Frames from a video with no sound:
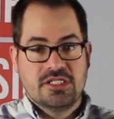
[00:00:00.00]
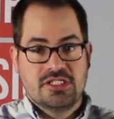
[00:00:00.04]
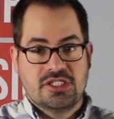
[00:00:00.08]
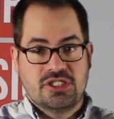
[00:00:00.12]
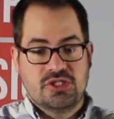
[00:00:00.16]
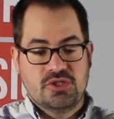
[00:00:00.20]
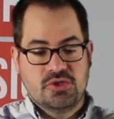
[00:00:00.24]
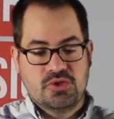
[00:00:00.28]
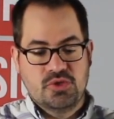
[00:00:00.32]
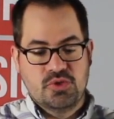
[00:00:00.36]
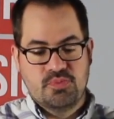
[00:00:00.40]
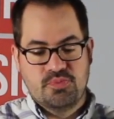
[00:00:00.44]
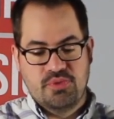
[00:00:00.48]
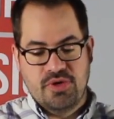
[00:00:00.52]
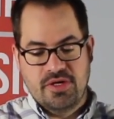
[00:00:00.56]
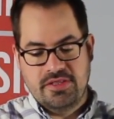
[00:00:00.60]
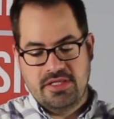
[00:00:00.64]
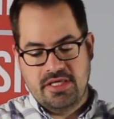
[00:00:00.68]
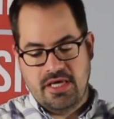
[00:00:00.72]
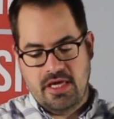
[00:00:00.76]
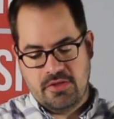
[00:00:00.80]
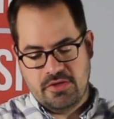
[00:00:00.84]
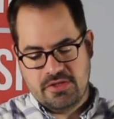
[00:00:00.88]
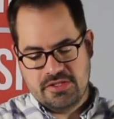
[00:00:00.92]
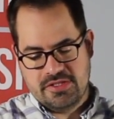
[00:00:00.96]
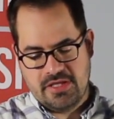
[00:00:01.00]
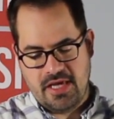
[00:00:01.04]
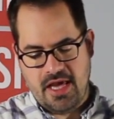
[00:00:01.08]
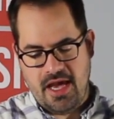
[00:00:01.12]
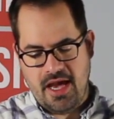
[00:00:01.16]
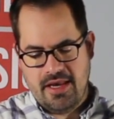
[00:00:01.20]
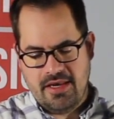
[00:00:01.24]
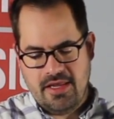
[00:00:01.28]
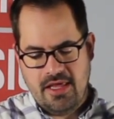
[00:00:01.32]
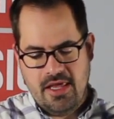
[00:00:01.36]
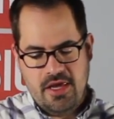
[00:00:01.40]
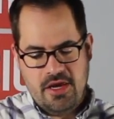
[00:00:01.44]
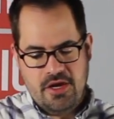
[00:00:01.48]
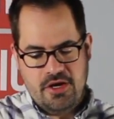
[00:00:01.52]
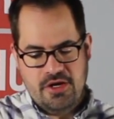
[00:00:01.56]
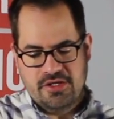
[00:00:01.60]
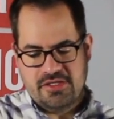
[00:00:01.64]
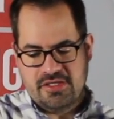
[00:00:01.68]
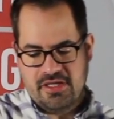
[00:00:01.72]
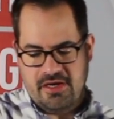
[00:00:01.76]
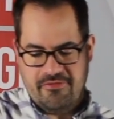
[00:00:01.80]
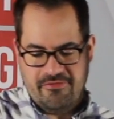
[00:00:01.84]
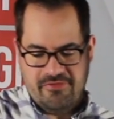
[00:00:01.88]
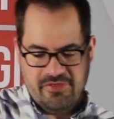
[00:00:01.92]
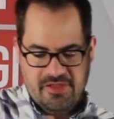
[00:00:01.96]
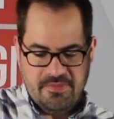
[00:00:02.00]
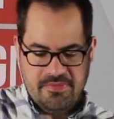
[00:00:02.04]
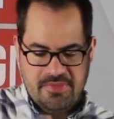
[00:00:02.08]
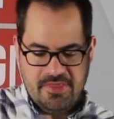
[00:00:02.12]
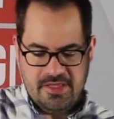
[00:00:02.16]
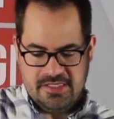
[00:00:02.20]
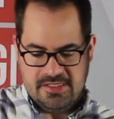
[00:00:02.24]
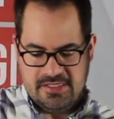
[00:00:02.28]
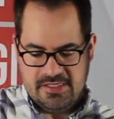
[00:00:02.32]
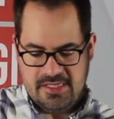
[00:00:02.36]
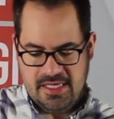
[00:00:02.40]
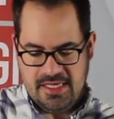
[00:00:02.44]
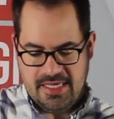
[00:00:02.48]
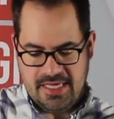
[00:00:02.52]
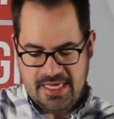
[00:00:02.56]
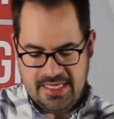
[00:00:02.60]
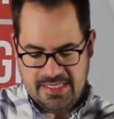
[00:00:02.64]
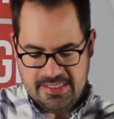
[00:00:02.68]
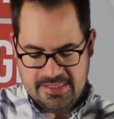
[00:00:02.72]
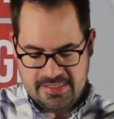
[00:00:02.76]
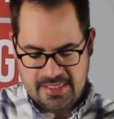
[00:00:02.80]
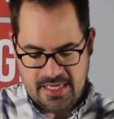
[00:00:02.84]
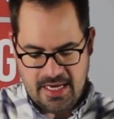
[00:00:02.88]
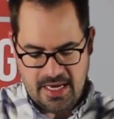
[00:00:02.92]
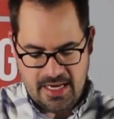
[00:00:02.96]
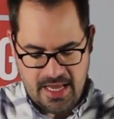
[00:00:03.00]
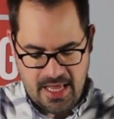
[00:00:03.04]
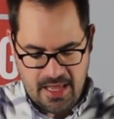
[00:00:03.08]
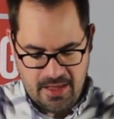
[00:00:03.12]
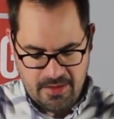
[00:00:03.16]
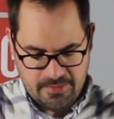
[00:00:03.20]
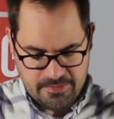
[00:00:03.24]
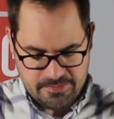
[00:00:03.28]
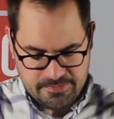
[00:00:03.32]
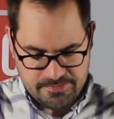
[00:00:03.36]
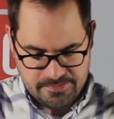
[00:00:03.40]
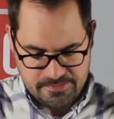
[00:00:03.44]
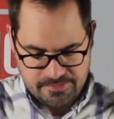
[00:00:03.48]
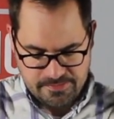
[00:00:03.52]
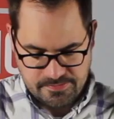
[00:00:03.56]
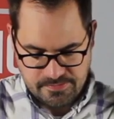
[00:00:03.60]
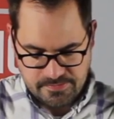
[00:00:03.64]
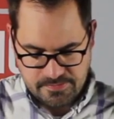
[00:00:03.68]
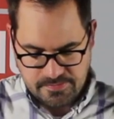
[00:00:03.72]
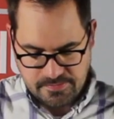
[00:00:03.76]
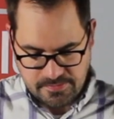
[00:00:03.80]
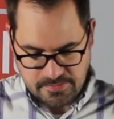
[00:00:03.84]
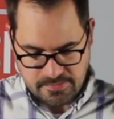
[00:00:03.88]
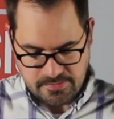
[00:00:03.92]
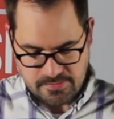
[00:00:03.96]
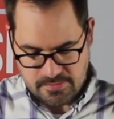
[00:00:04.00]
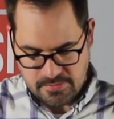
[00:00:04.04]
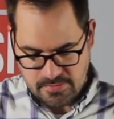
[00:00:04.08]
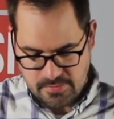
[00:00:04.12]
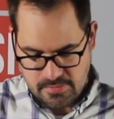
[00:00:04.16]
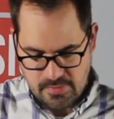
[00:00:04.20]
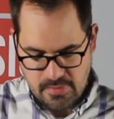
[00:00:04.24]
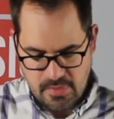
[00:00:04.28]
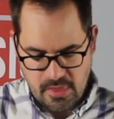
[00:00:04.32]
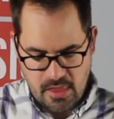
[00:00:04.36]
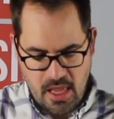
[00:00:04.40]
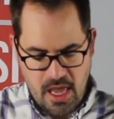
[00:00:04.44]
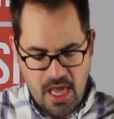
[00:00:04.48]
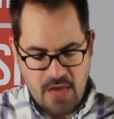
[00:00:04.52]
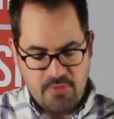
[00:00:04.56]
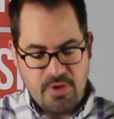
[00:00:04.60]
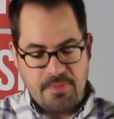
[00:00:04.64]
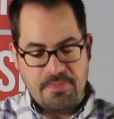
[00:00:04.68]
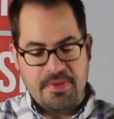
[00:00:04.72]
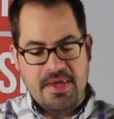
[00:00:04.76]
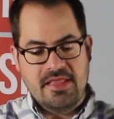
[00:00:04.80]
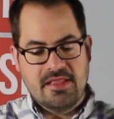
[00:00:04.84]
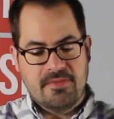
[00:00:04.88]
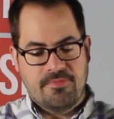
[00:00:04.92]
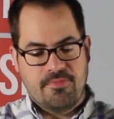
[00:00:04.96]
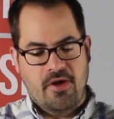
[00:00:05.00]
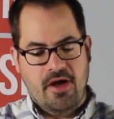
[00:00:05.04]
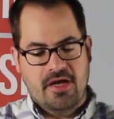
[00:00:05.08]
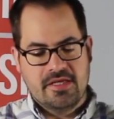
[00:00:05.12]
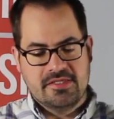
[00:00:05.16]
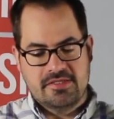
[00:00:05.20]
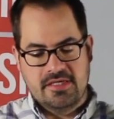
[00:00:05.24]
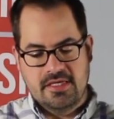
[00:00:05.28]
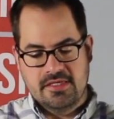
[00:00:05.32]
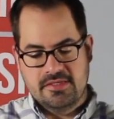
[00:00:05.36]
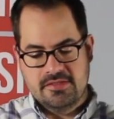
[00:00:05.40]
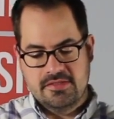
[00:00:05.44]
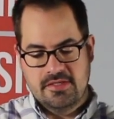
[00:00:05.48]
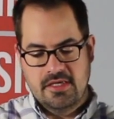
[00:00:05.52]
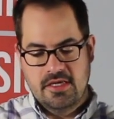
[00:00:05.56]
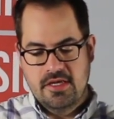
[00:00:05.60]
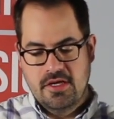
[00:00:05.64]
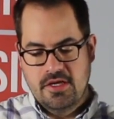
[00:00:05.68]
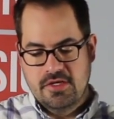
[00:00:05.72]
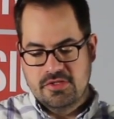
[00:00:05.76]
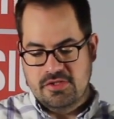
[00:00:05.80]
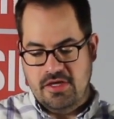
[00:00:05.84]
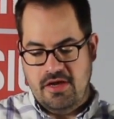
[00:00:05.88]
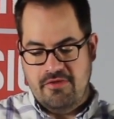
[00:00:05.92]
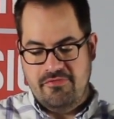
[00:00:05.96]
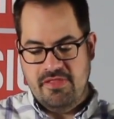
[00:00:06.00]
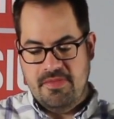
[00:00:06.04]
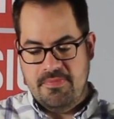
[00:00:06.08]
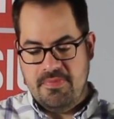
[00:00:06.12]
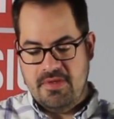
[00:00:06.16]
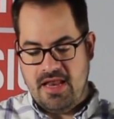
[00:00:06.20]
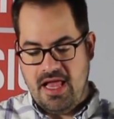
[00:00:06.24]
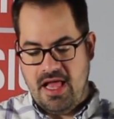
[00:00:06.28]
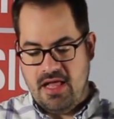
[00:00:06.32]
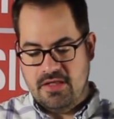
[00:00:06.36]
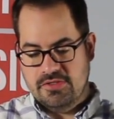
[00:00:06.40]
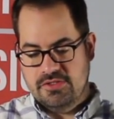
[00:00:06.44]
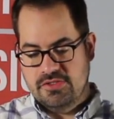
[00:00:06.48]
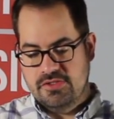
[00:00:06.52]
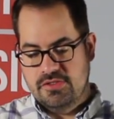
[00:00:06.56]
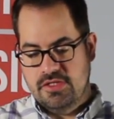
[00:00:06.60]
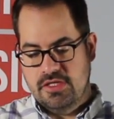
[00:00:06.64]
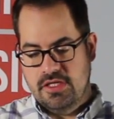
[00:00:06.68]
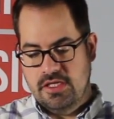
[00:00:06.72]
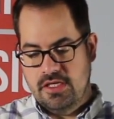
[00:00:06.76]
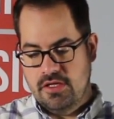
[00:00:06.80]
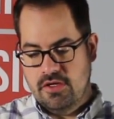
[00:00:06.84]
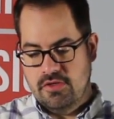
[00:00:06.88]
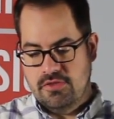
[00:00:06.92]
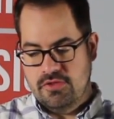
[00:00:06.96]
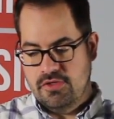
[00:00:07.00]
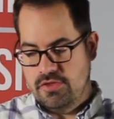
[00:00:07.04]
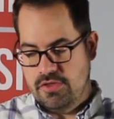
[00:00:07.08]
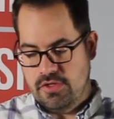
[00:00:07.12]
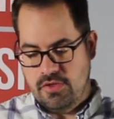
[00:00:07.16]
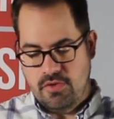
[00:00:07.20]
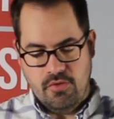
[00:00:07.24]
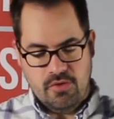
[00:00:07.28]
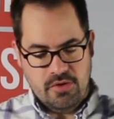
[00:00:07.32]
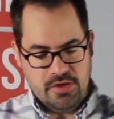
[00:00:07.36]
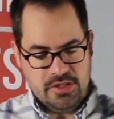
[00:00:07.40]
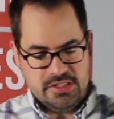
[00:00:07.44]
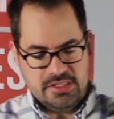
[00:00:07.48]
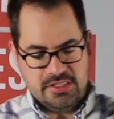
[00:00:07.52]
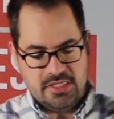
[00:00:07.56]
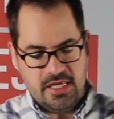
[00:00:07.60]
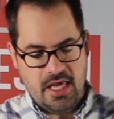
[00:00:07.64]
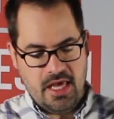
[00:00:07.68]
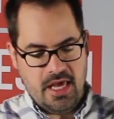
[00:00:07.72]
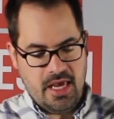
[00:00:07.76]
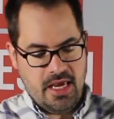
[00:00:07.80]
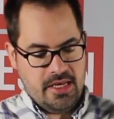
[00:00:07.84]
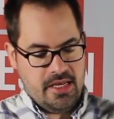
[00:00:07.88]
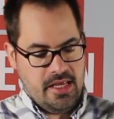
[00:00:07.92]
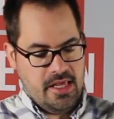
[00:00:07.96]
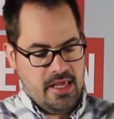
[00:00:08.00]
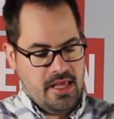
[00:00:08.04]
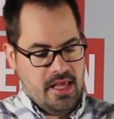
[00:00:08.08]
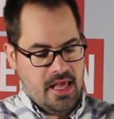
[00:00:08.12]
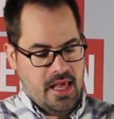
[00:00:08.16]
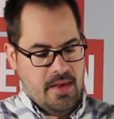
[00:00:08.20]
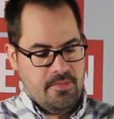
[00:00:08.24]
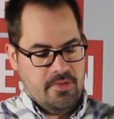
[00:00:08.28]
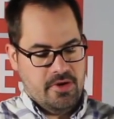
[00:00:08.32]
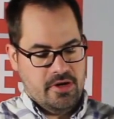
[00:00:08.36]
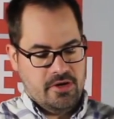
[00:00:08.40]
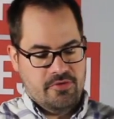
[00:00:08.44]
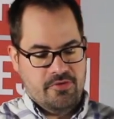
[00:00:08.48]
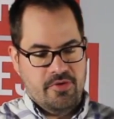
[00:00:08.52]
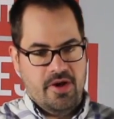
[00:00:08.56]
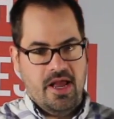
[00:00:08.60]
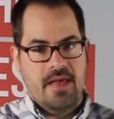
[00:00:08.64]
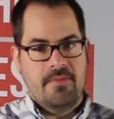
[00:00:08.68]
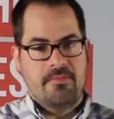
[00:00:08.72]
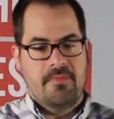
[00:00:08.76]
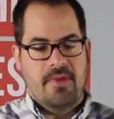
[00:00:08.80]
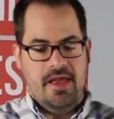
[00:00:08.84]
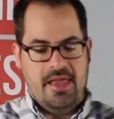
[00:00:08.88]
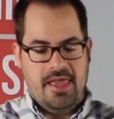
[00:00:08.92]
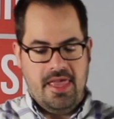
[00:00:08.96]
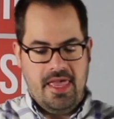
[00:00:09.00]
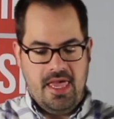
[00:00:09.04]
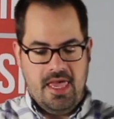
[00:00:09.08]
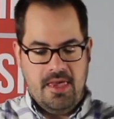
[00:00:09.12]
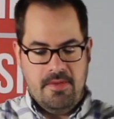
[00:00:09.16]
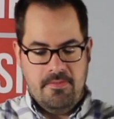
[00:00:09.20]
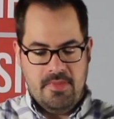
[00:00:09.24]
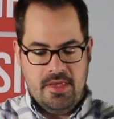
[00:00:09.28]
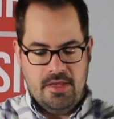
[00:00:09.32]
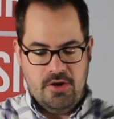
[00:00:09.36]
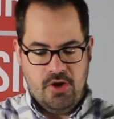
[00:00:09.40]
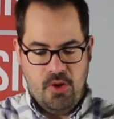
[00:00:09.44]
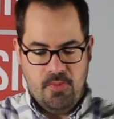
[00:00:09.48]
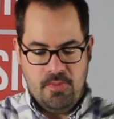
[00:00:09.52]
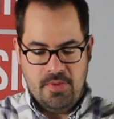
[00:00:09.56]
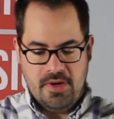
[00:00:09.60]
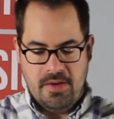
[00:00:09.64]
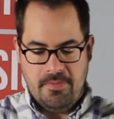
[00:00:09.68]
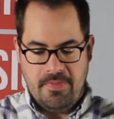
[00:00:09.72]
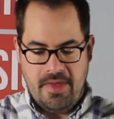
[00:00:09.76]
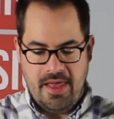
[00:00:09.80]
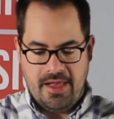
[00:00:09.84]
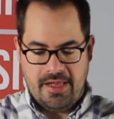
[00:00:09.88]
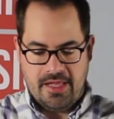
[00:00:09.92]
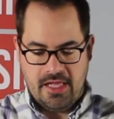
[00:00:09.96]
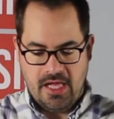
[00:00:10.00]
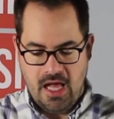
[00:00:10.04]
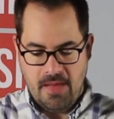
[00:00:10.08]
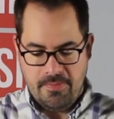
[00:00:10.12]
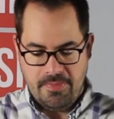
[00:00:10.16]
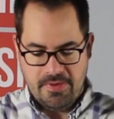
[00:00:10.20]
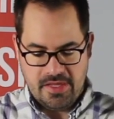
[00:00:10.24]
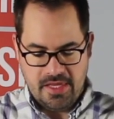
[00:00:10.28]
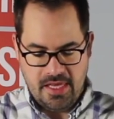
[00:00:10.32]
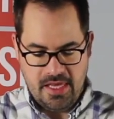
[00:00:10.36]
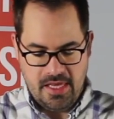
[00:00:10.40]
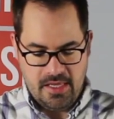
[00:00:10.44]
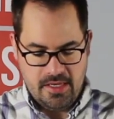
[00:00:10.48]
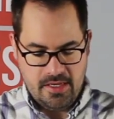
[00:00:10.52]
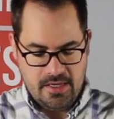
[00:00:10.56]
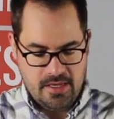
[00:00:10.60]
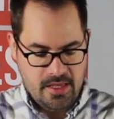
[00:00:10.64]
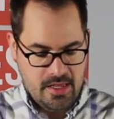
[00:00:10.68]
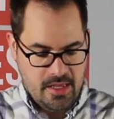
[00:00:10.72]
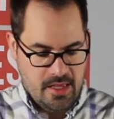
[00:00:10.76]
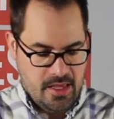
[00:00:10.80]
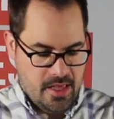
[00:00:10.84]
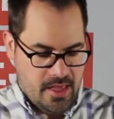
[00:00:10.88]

To print the other side, you're just going to flip this thing inside out and repeat the process. So I flip it out to the orange side. I'm going to grab my hem and open it back up again.